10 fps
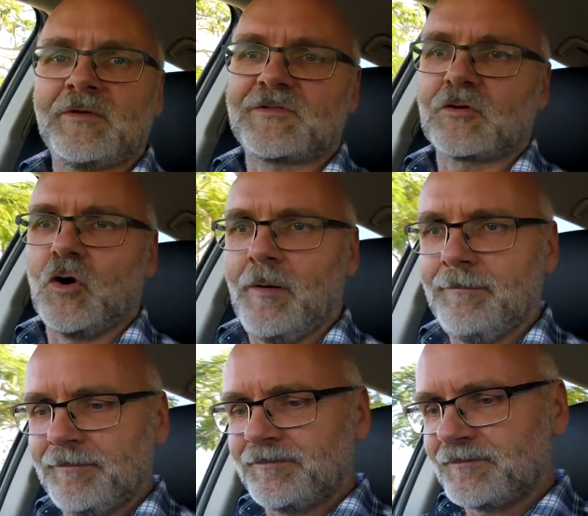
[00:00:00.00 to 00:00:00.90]
is the
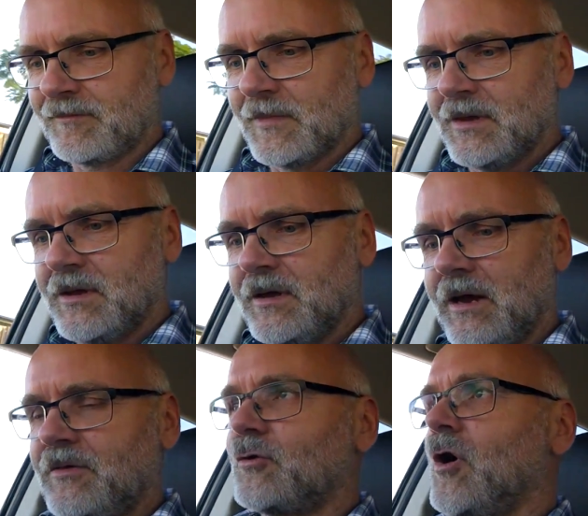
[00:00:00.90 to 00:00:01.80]
GOM,
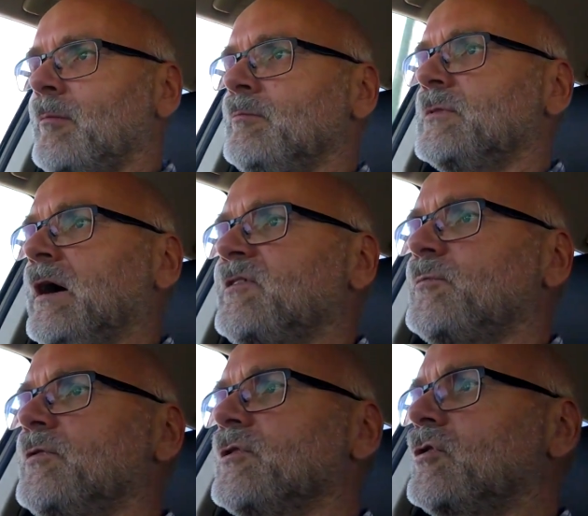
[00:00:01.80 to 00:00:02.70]
and the GOM does
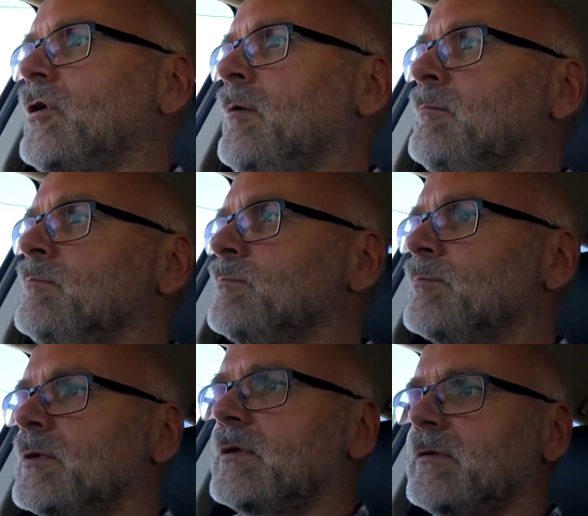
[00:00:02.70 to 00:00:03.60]
what the GOM
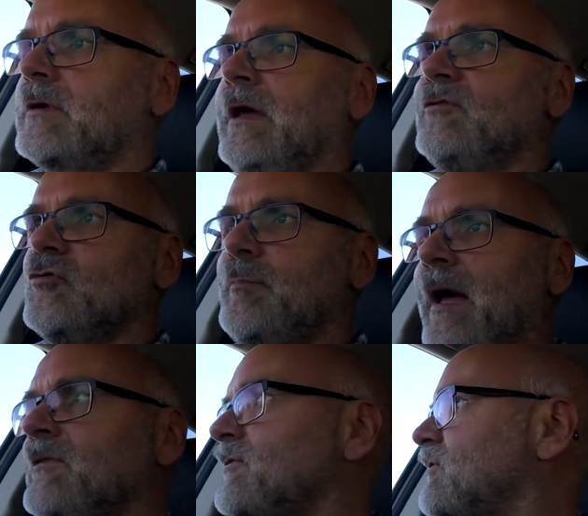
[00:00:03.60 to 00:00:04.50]
can do
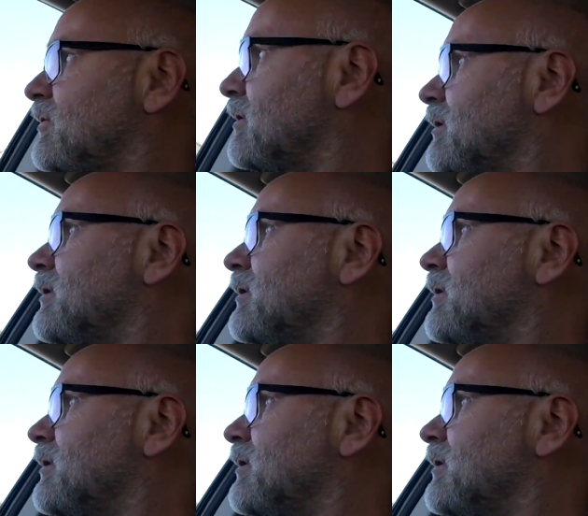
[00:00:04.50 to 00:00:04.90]
best.